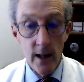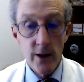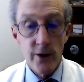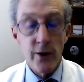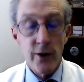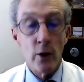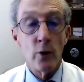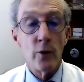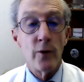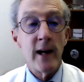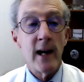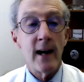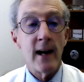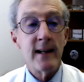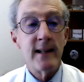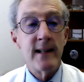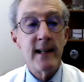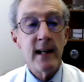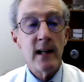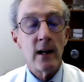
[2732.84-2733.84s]
So the
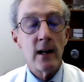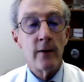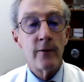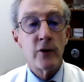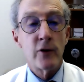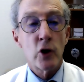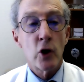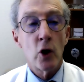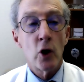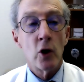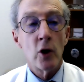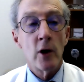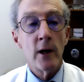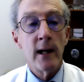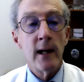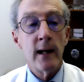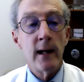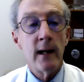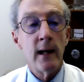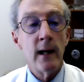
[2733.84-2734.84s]
idea of
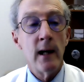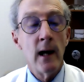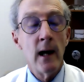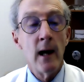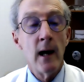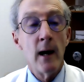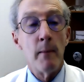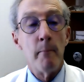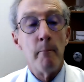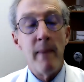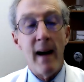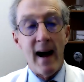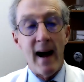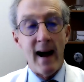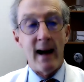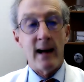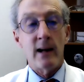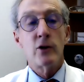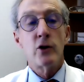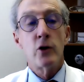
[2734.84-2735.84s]
turning
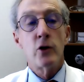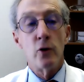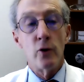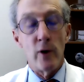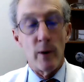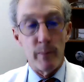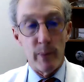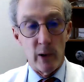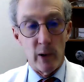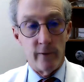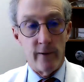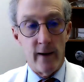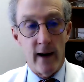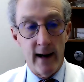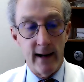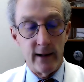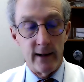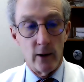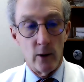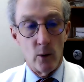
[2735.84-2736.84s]
back to the
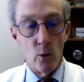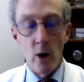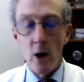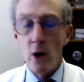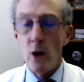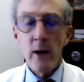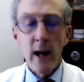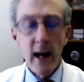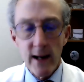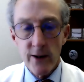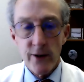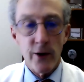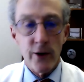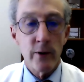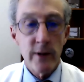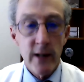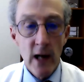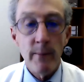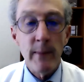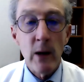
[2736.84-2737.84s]
provider, okay, so
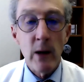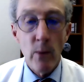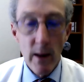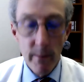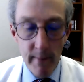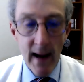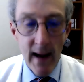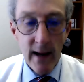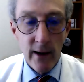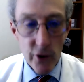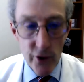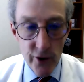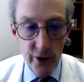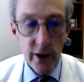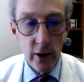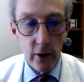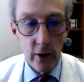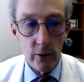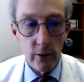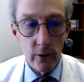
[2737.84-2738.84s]
tell me what matters to
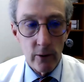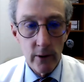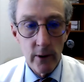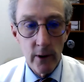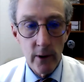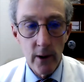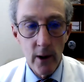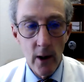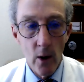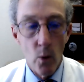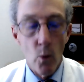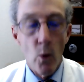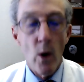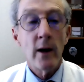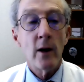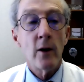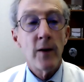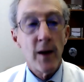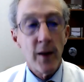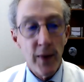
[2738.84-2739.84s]
you.
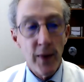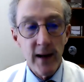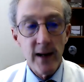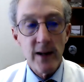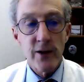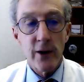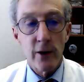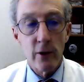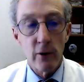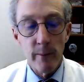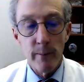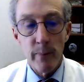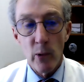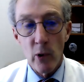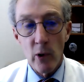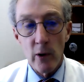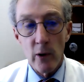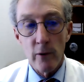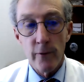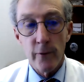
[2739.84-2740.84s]
What are the things that are
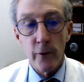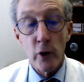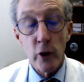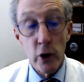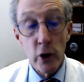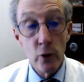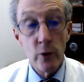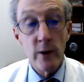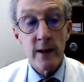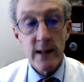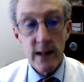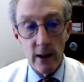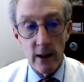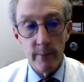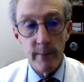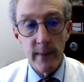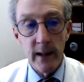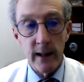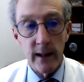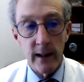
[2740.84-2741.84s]
important for you to tell
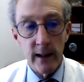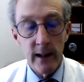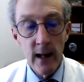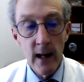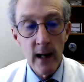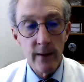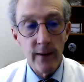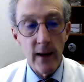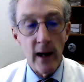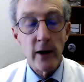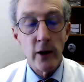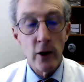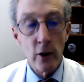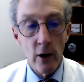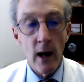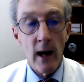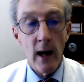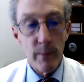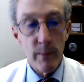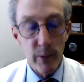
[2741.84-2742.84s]
me that you're
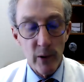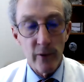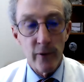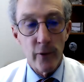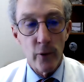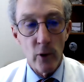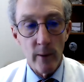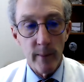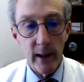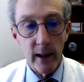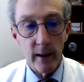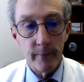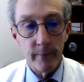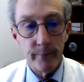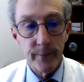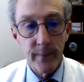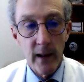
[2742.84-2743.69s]
high performing?